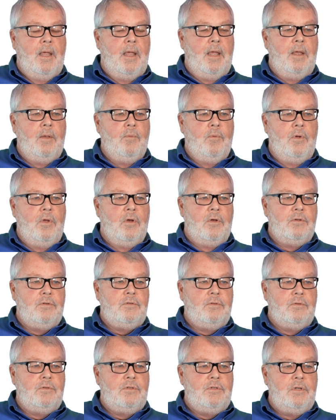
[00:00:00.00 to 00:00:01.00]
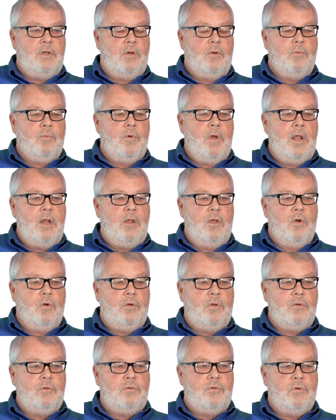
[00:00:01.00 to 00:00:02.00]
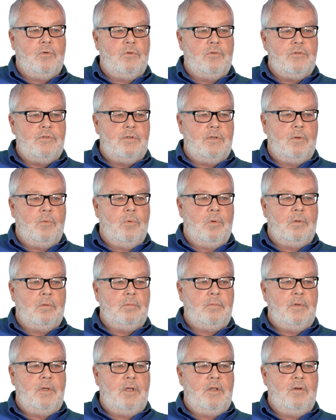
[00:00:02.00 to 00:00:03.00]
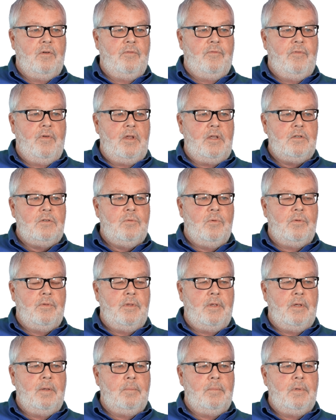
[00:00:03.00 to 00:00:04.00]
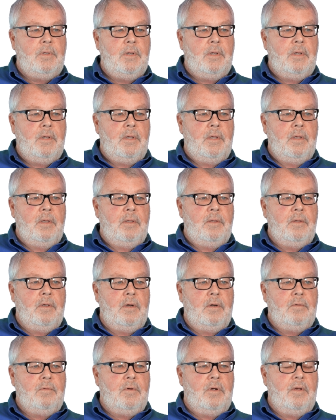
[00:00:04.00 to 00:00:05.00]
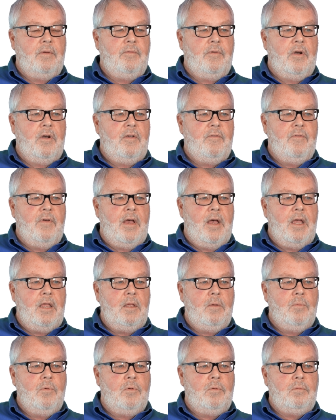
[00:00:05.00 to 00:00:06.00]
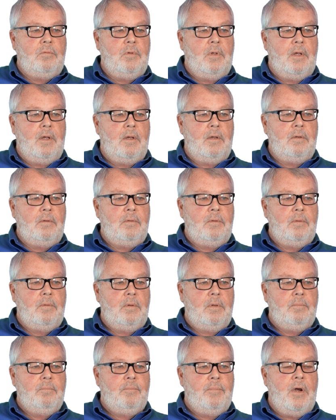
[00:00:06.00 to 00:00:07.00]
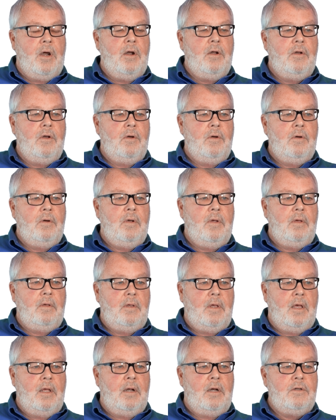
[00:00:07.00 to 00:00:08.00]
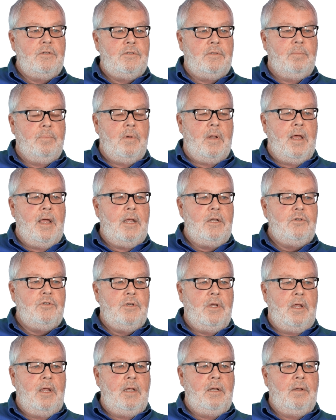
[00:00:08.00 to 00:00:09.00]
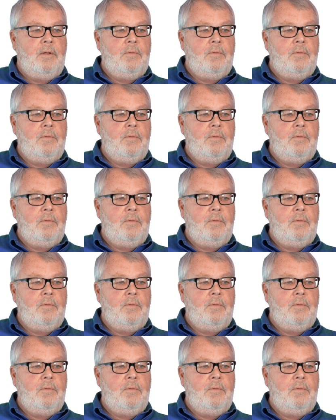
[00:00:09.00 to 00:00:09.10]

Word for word: and we also sell radio controls that will interface with them. They're a very valuable uh, partner on our supply chain